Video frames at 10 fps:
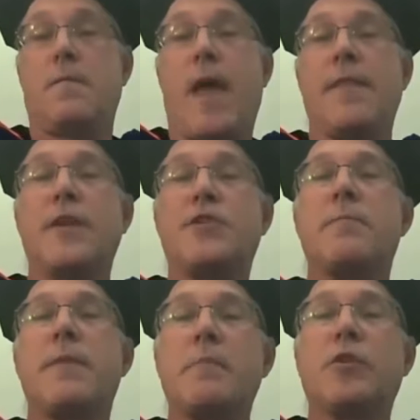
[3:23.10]
And they should
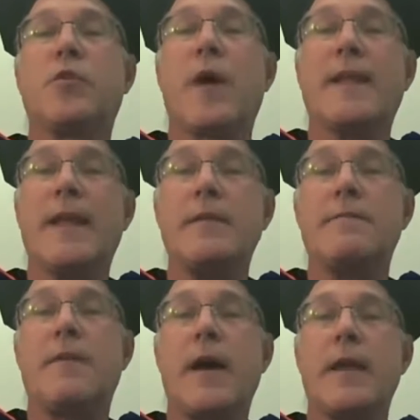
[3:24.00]
be able to
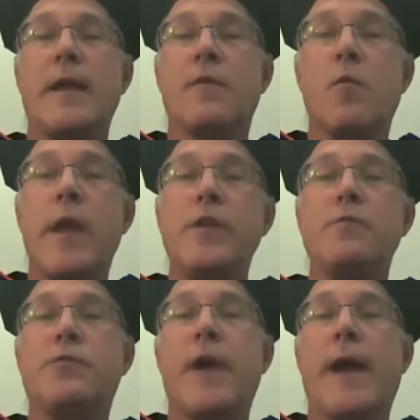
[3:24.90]
identify in the way you
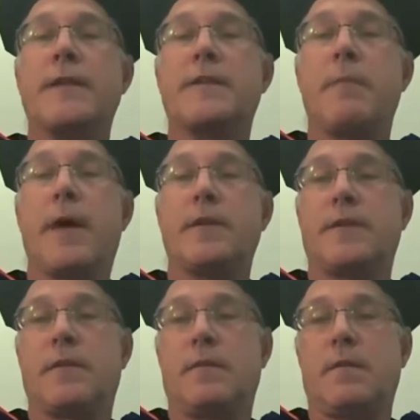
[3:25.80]
practice
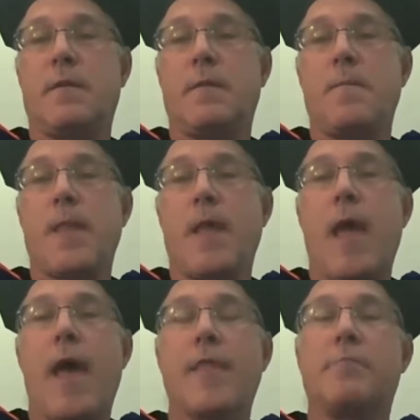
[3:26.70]
medicine
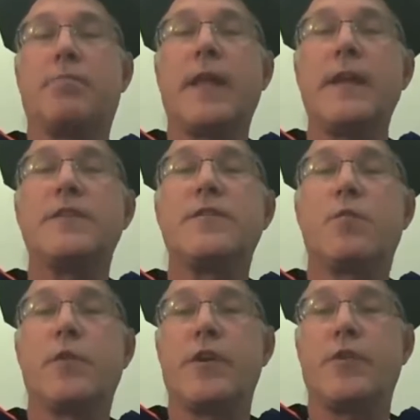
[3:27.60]
and the places
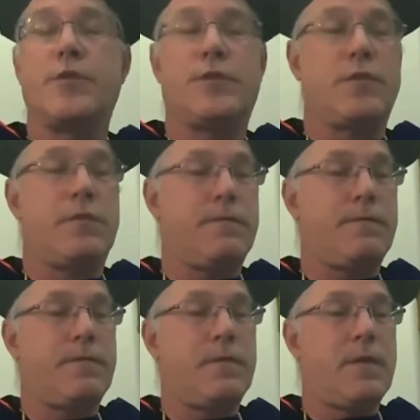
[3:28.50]
where you serve
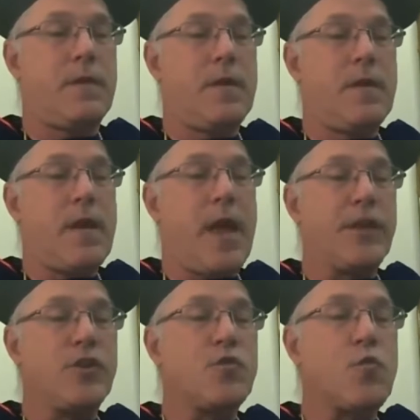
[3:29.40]

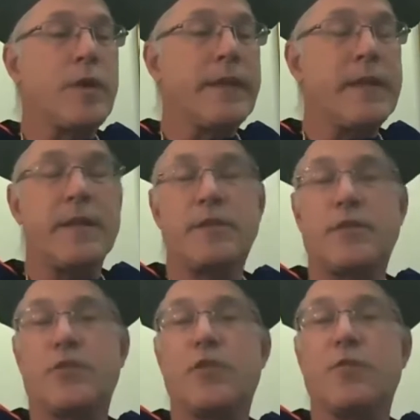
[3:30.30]
and your
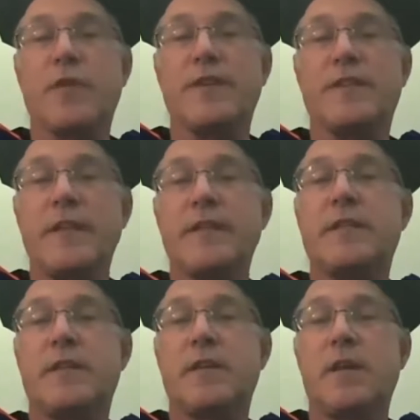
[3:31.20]
willingness to
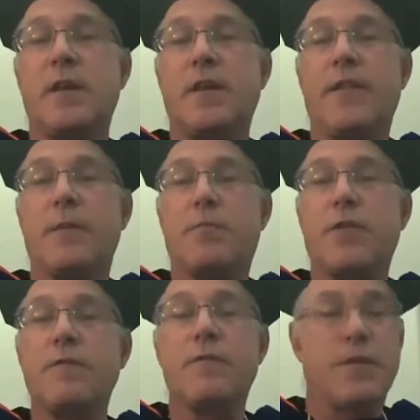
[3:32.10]
resist the
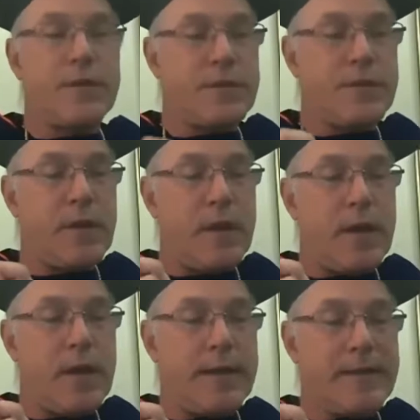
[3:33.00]
perverse
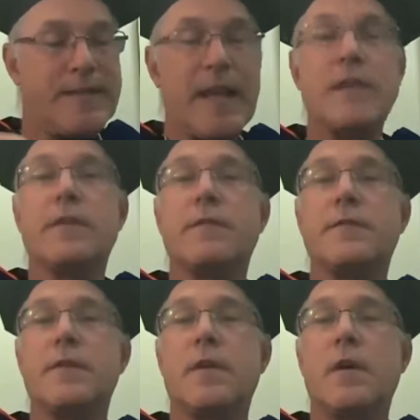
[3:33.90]

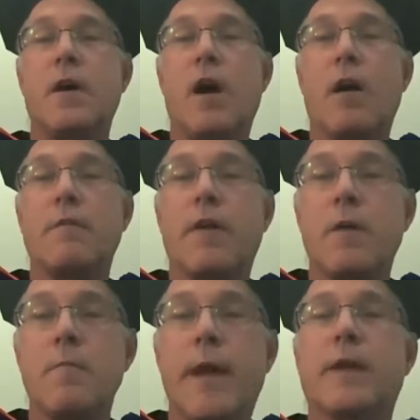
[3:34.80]
incentives of
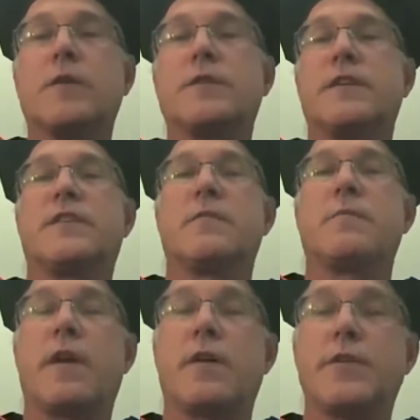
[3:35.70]
our medical system
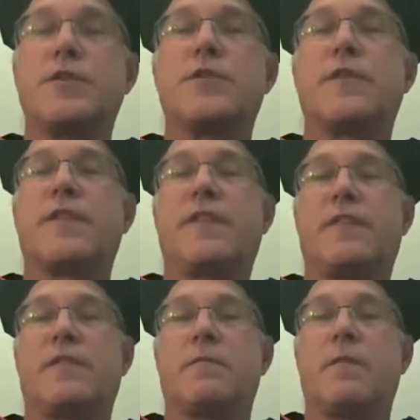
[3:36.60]
and our insurance
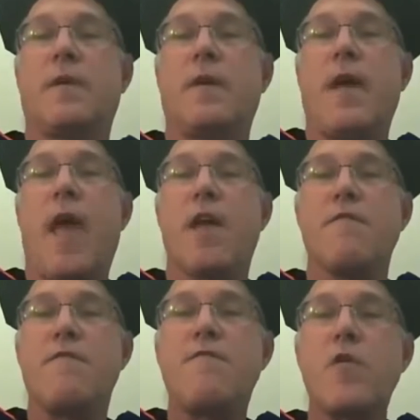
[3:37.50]
system
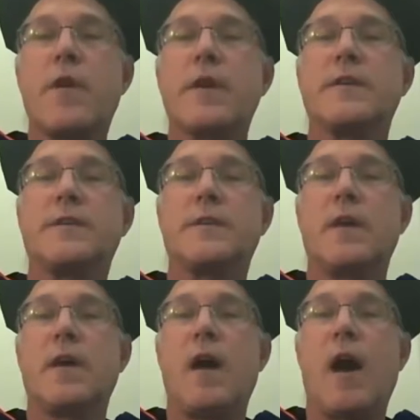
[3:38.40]
and focus
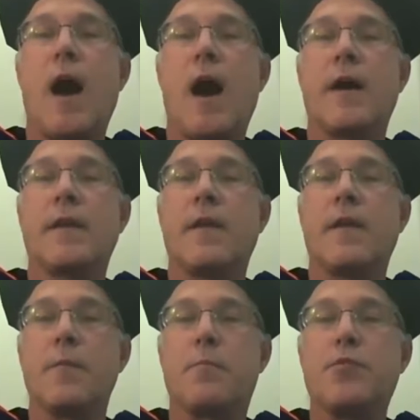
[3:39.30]
on
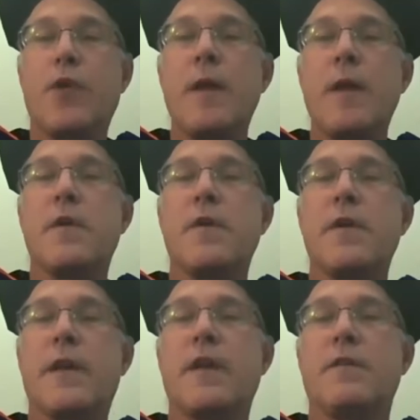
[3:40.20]
the primary
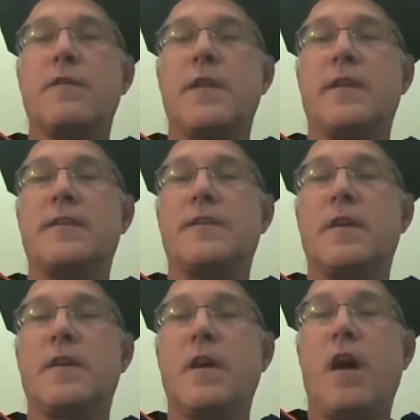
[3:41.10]
care needs
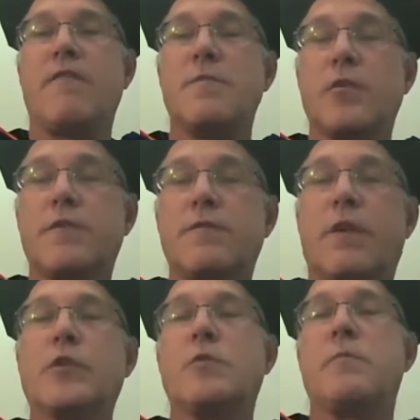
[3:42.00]
of the most
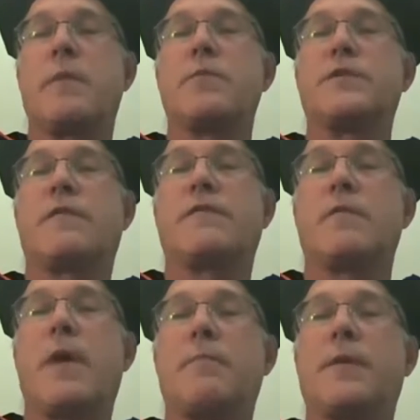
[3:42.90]
vulnerable members of our
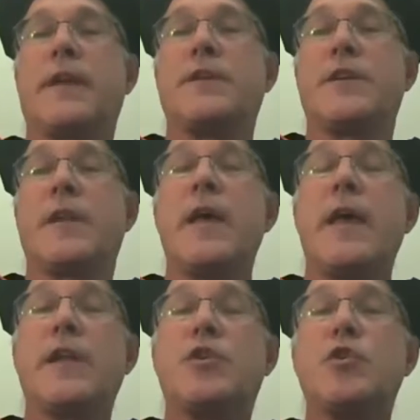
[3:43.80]
population.
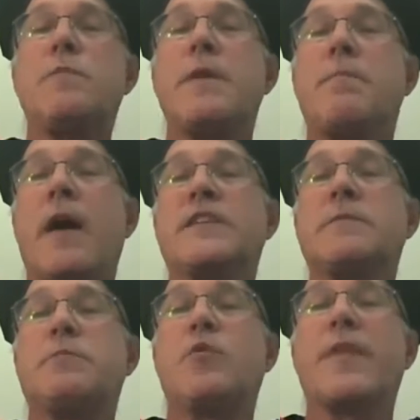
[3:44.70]
It should be
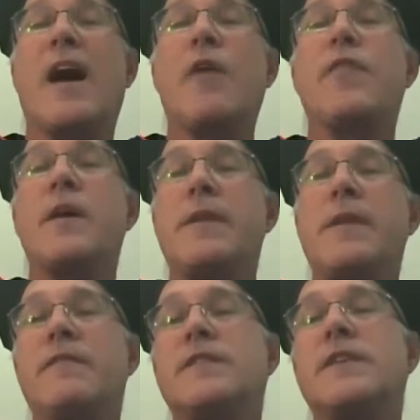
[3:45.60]
possible without them
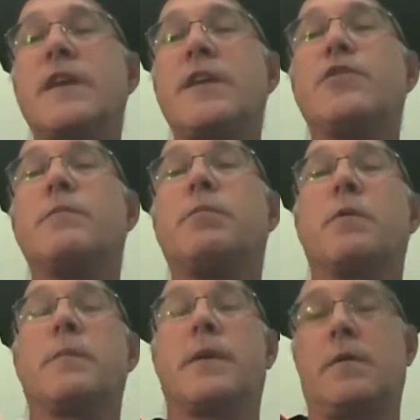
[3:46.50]
even seeing your
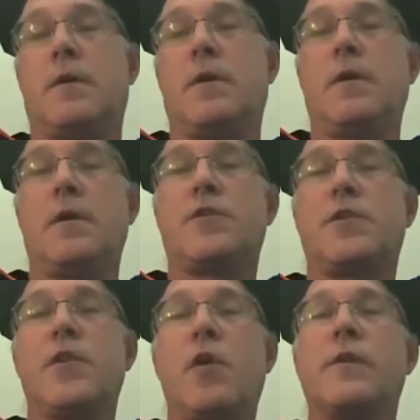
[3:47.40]
diploma
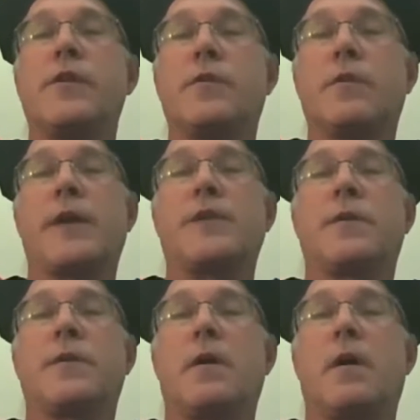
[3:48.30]
to know that you're a
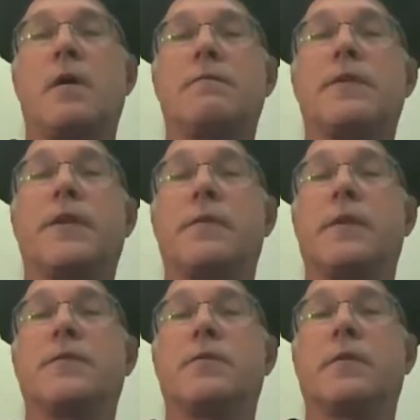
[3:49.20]
graduate of the CUNY
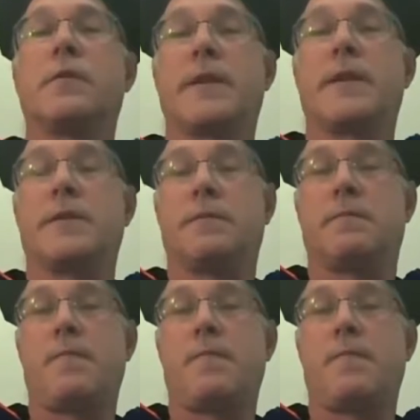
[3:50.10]
School of Medicine.